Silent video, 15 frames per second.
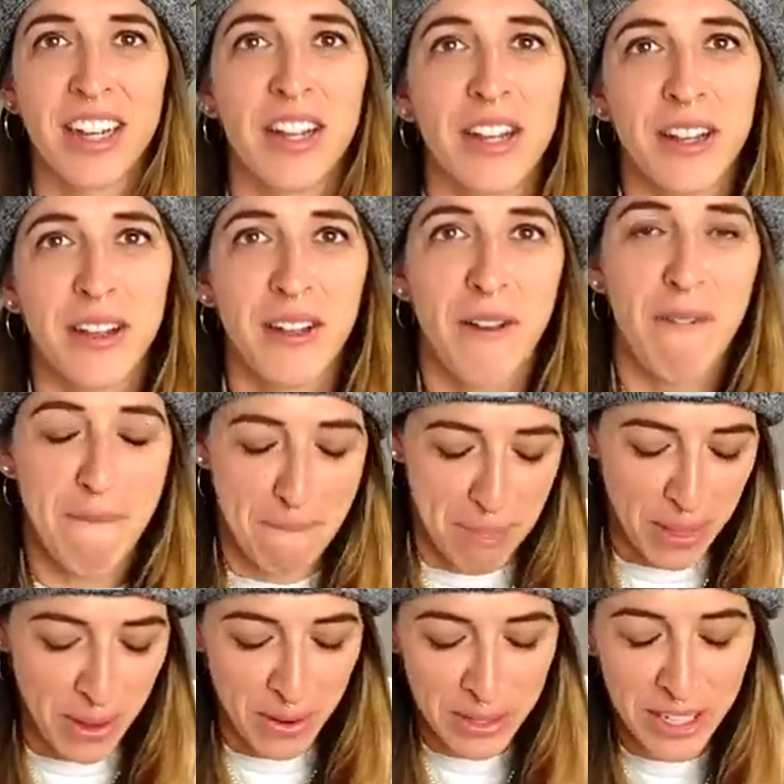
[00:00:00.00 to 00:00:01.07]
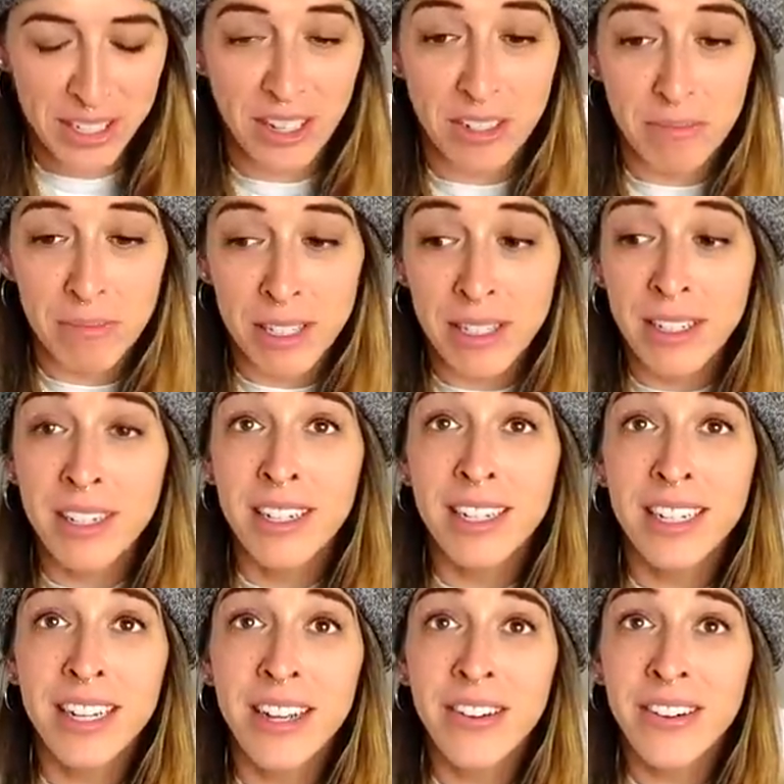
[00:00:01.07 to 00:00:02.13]
Does it? No, it just goes doo
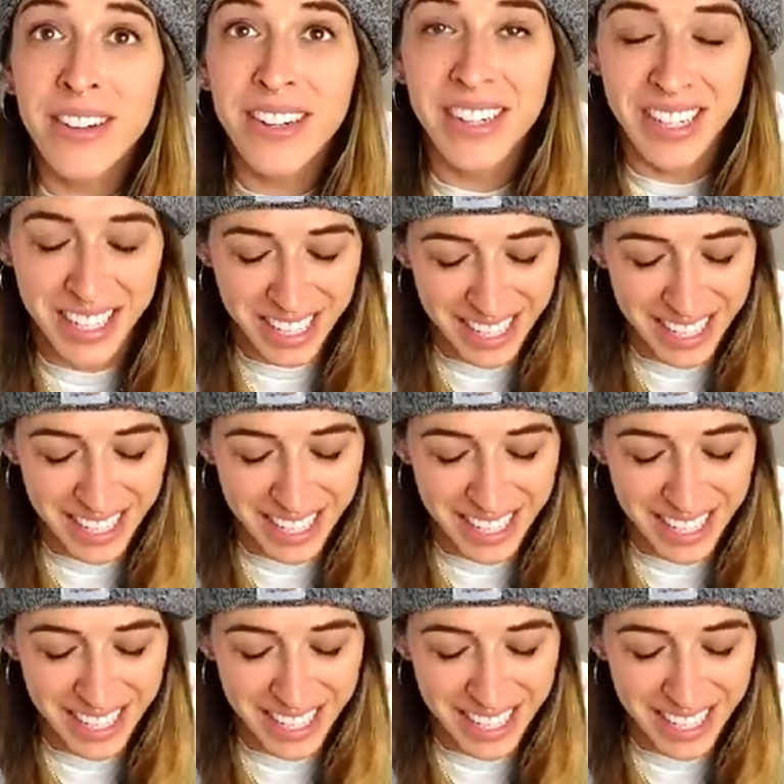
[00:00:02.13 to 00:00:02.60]
-doo -doo